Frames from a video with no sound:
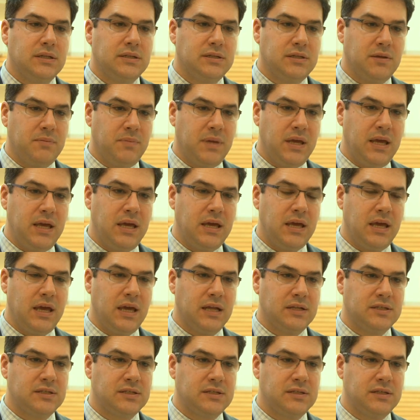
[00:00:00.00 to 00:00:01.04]
to me,
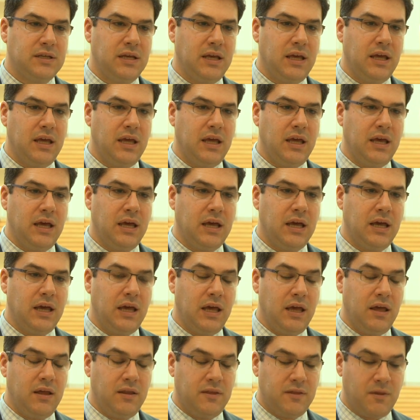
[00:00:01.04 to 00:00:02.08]

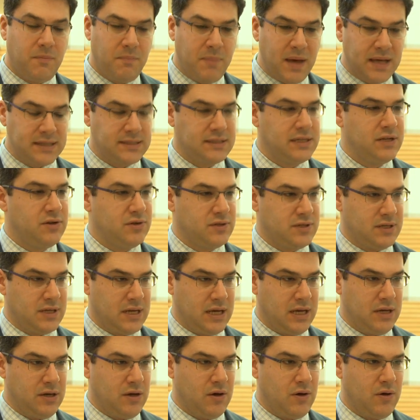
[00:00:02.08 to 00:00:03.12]
the best leaders that
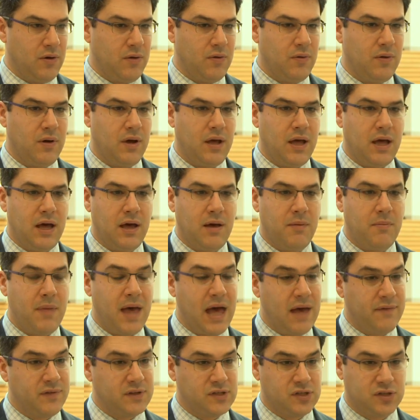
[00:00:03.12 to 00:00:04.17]
I know
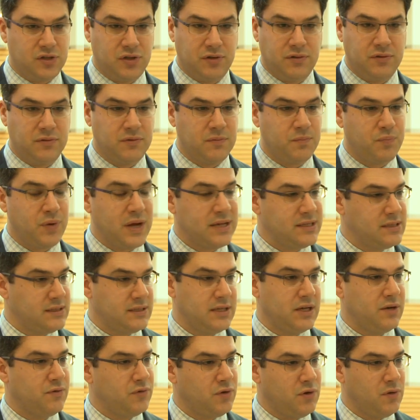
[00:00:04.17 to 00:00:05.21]
have a certain presence
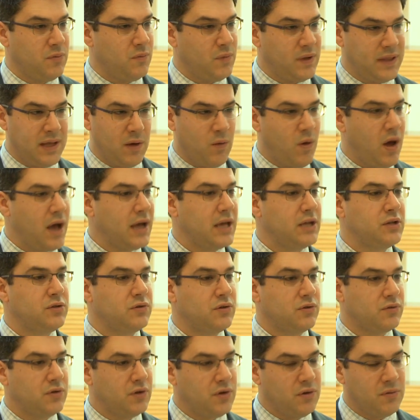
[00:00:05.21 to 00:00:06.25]
in a room. When they walk
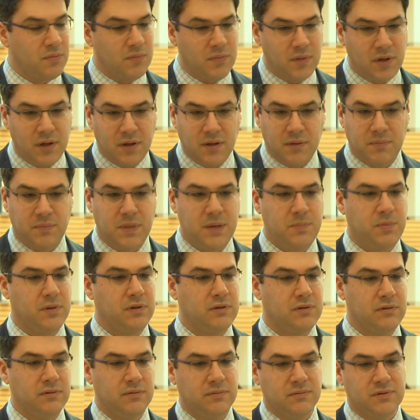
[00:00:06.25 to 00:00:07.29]
into a room,
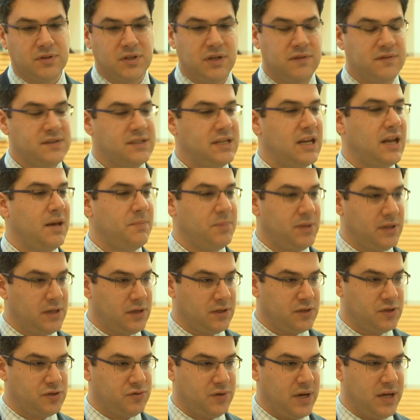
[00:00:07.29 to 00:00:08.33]
people sort of sit up a
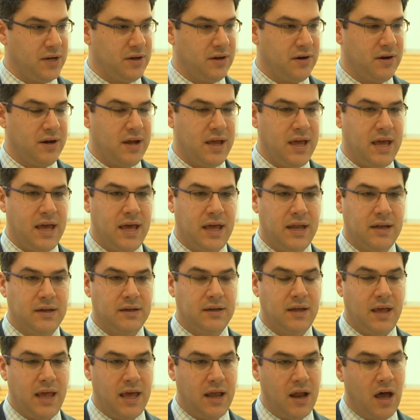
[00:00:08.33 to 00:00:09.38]
little straighter,
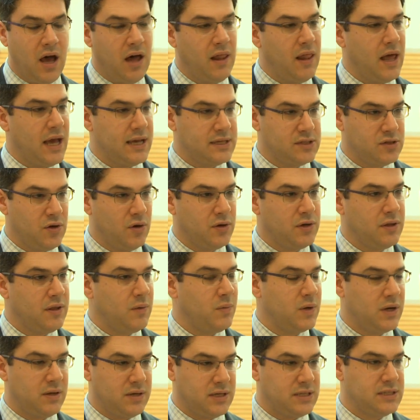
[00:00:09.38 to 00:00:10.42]
and all eyes go to
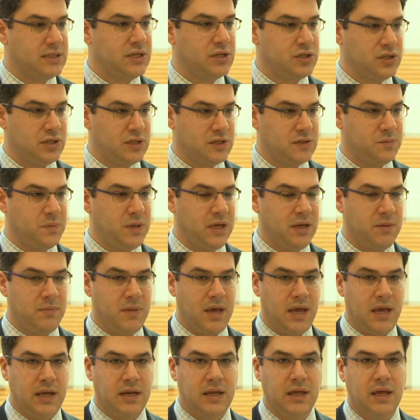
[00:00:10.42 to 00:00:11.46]
them when a decision is being
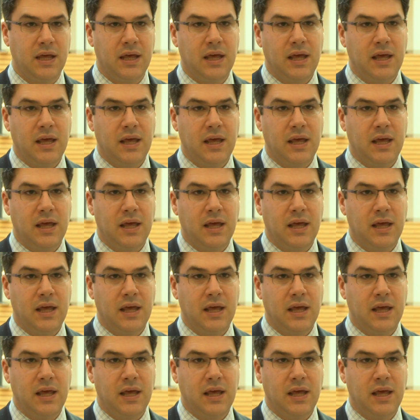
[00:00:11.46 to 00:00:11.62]
made.